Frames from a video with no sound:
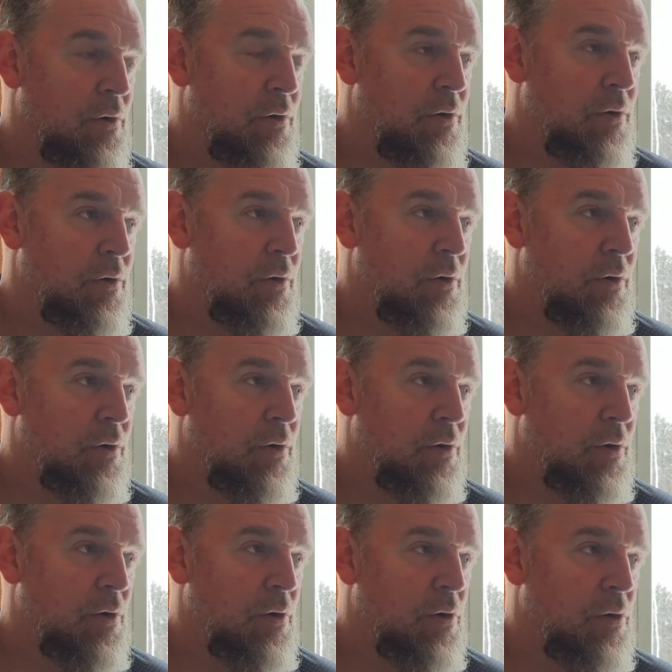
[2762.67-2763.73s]

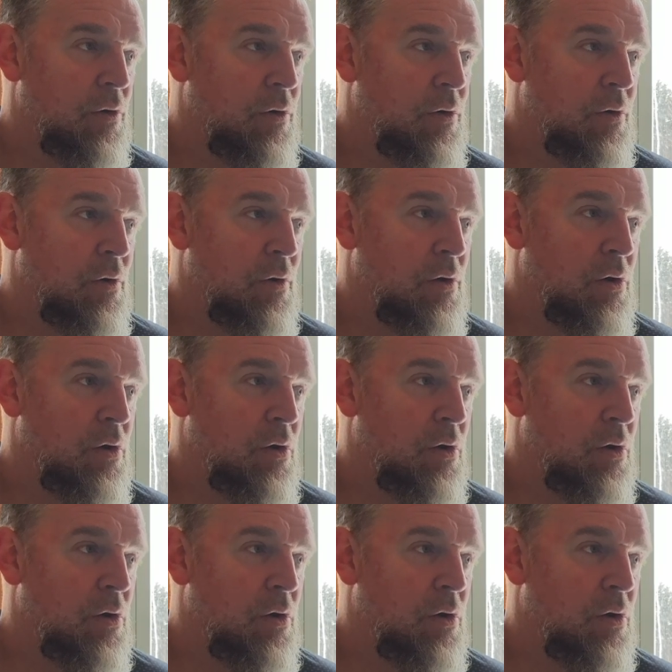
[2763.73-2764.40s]
Nobody speaks.